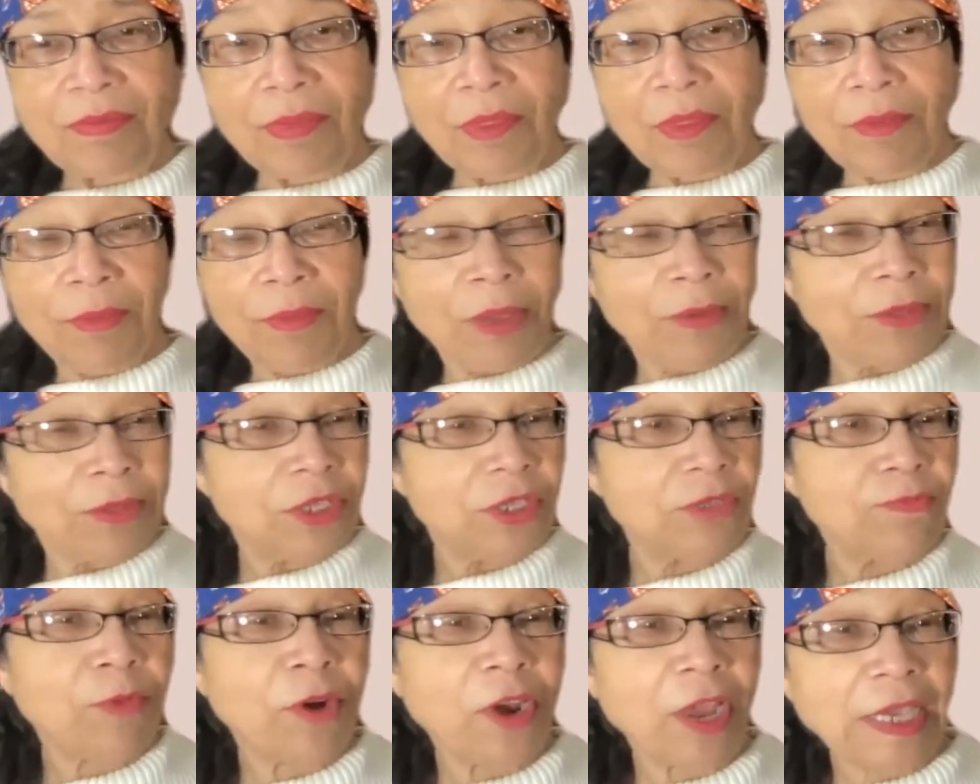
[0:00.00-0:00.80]
but it
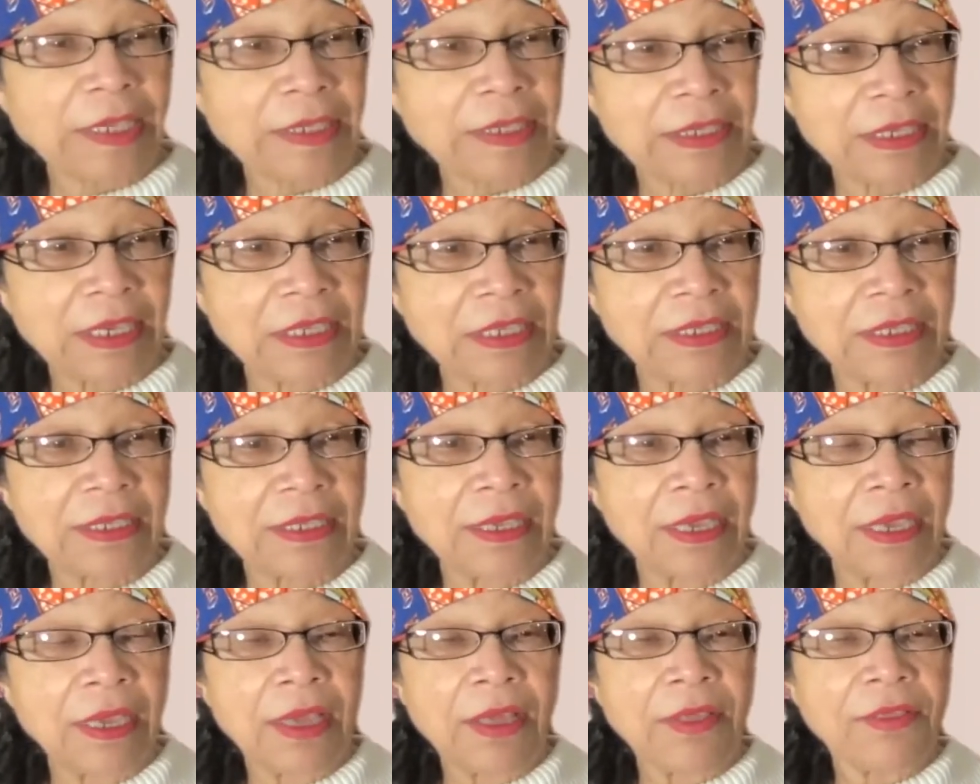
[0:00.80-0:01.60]
was a process
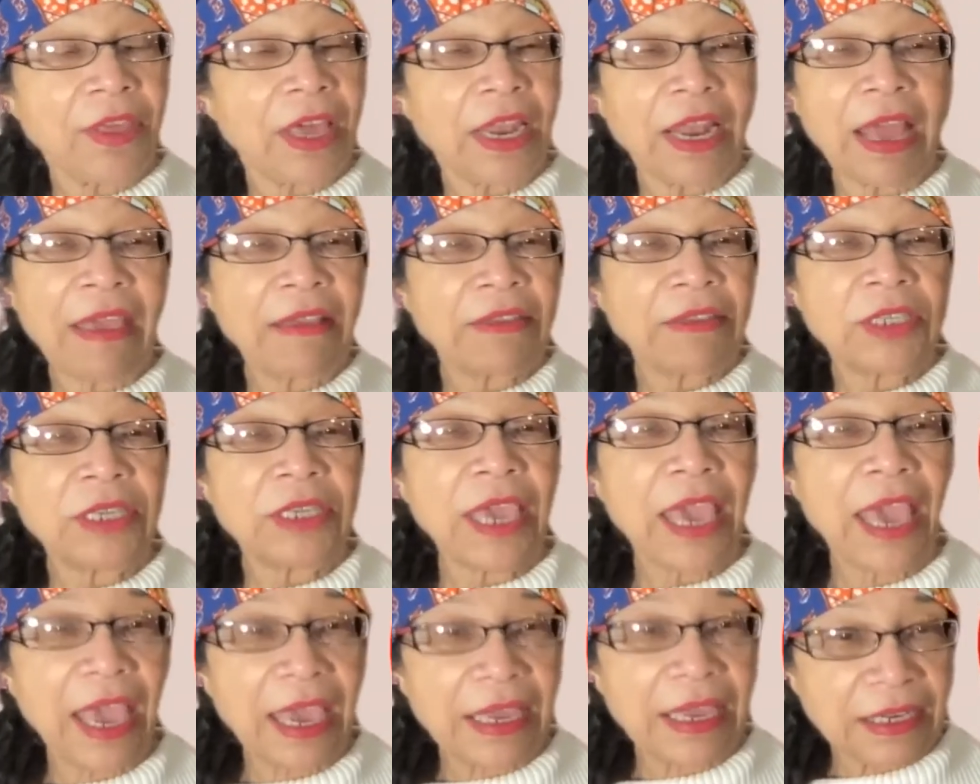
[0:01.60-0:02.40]
that I actually
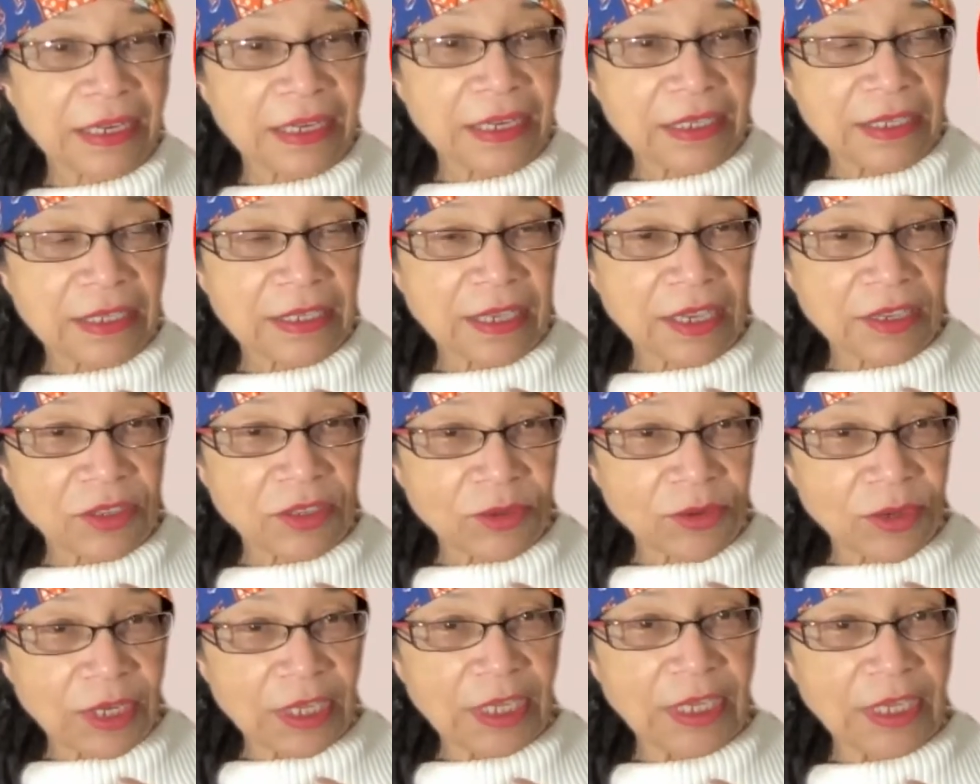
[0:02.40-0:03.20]
had an
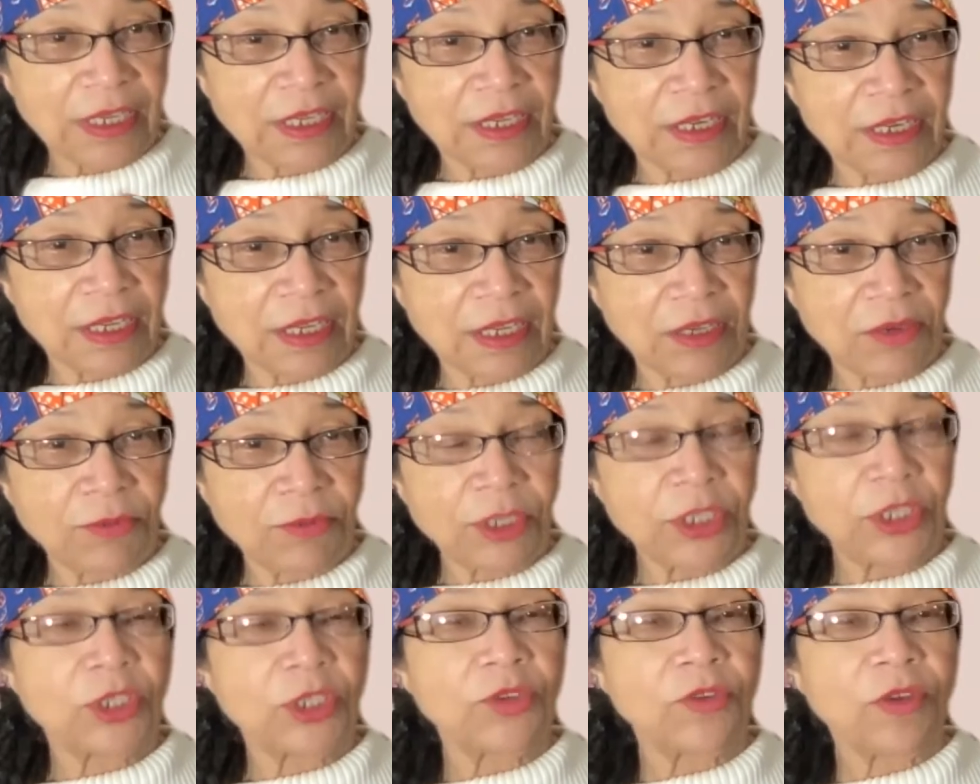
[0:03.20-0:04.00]
ancestral healing,
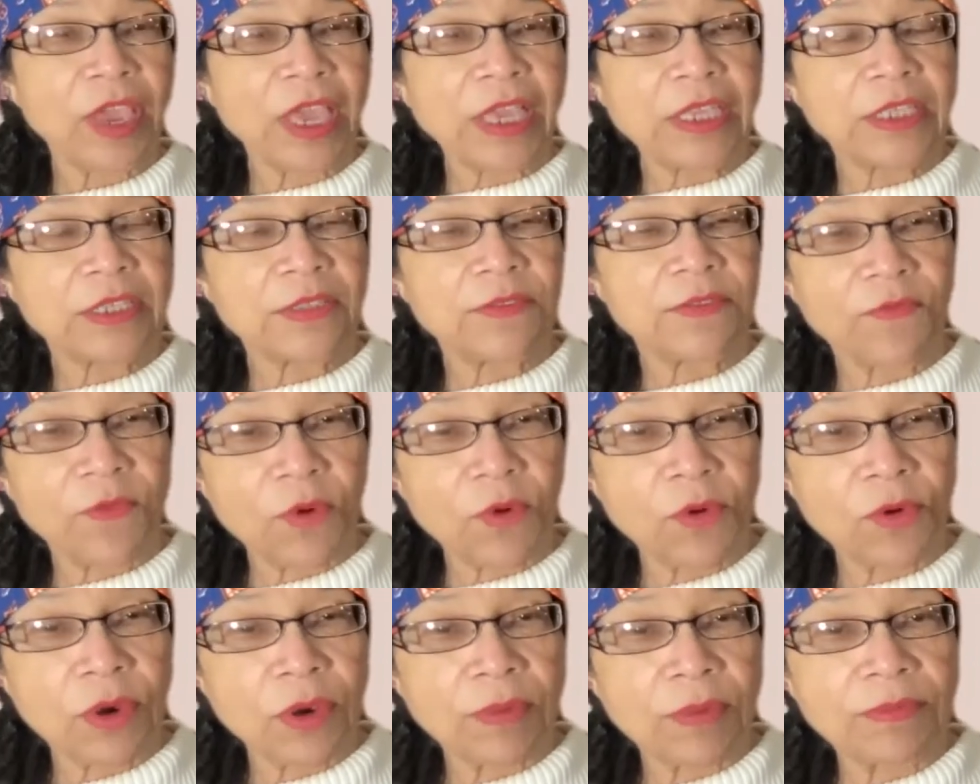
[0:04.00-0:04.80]
which
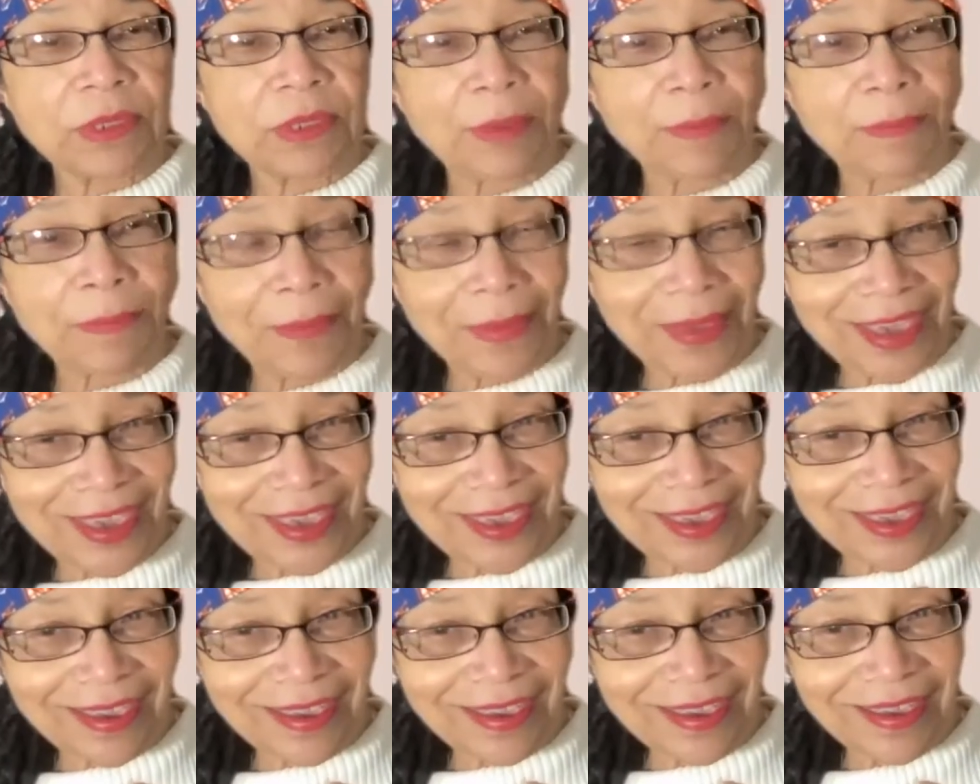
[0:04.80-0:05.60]
transformed
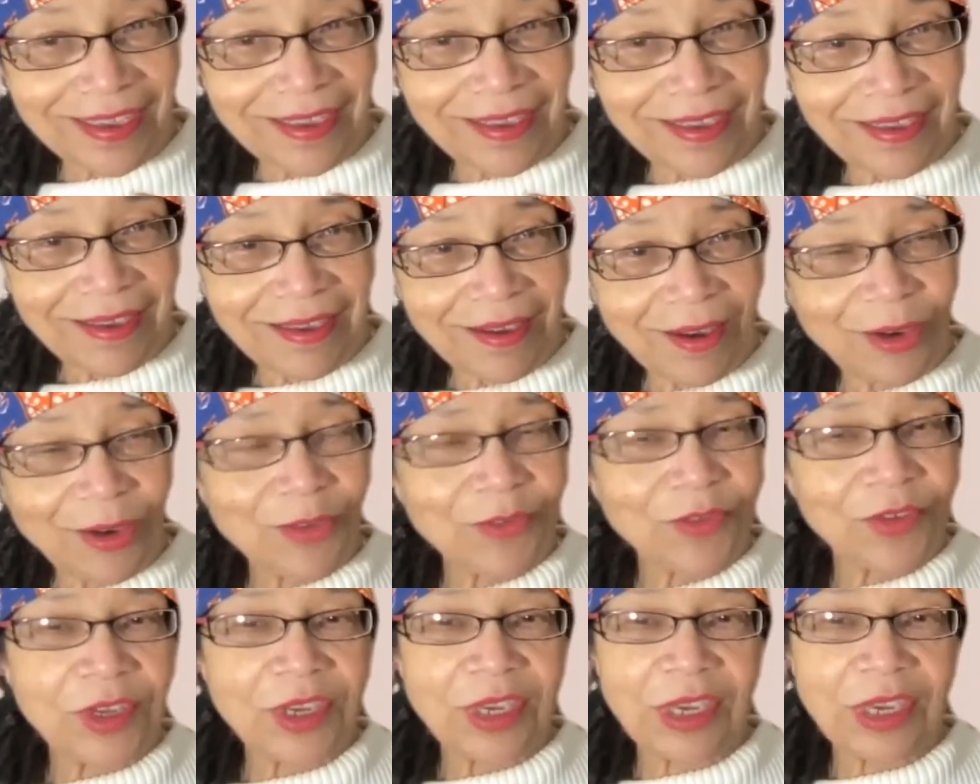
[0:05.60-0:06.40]
me
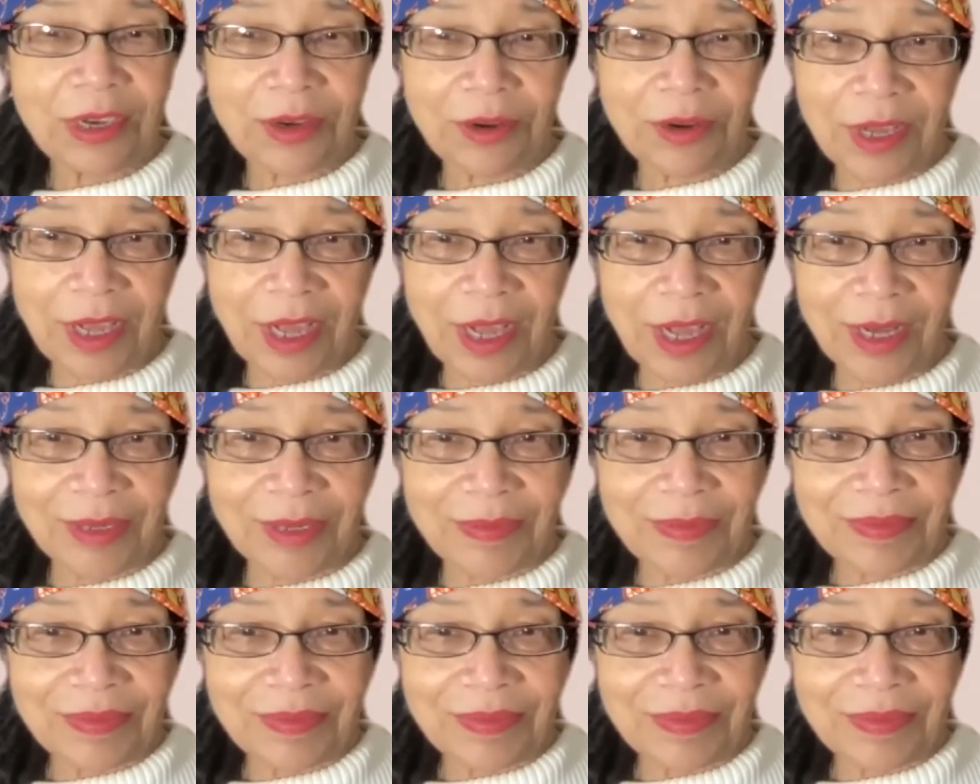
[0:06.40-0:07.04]
over a year ago.